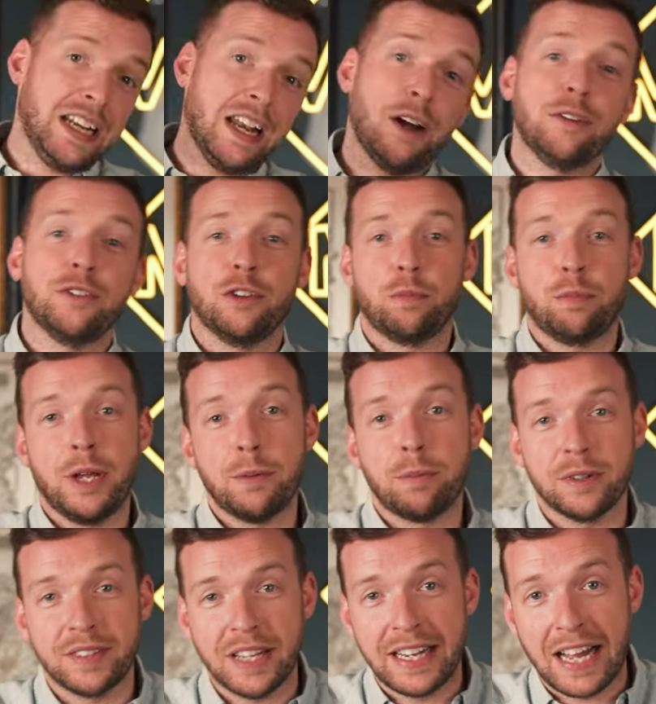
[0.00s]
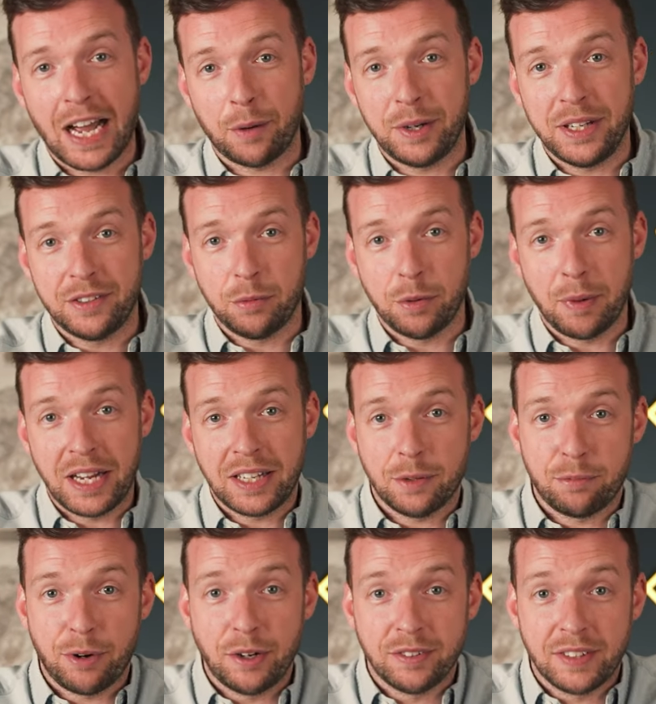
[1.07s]
loads of people saying how easy we make
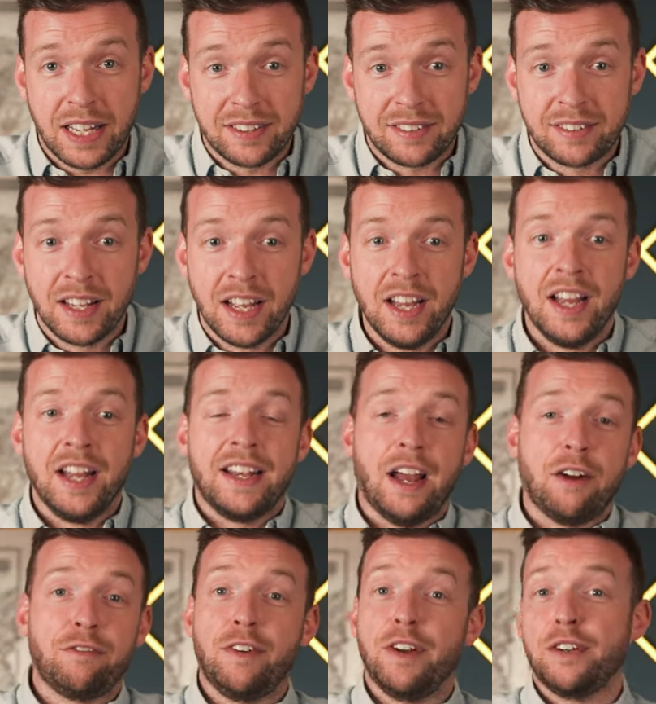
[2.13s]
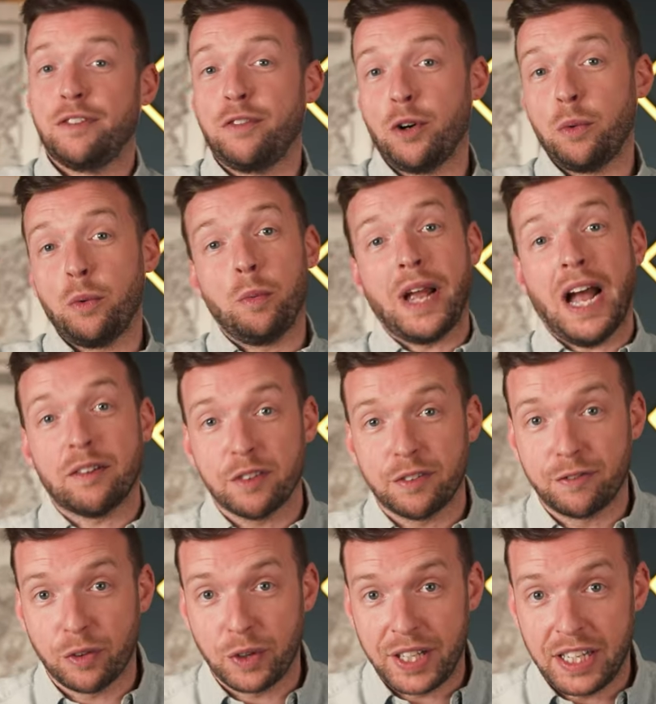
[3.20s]
the process. Now, first of all, we have a
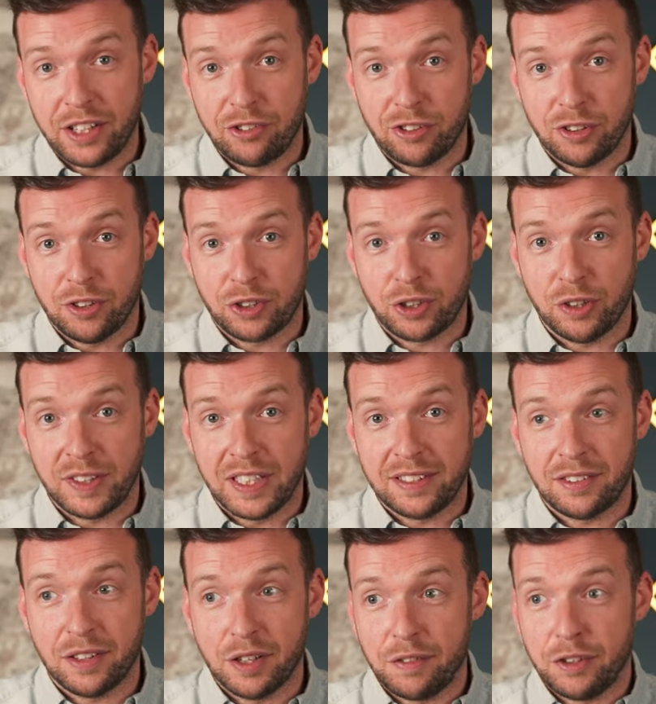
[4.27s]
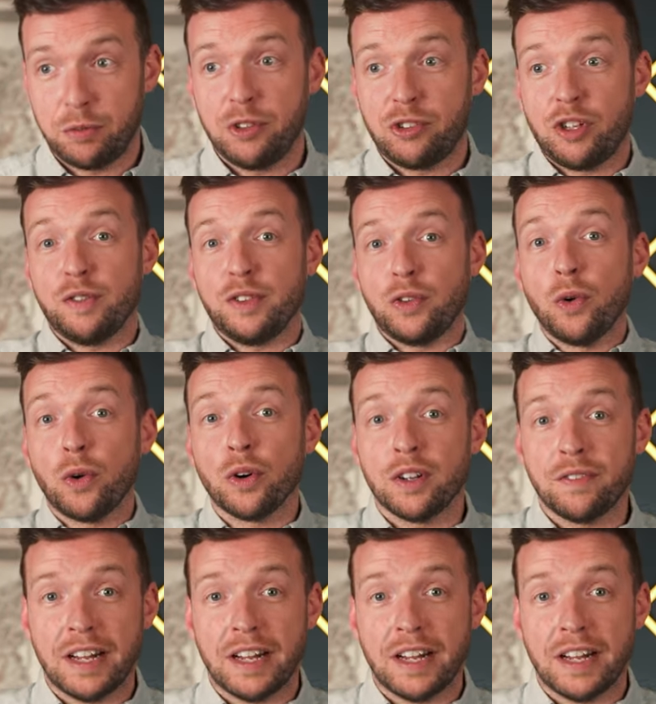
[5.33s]
fully insured courier service, which covers all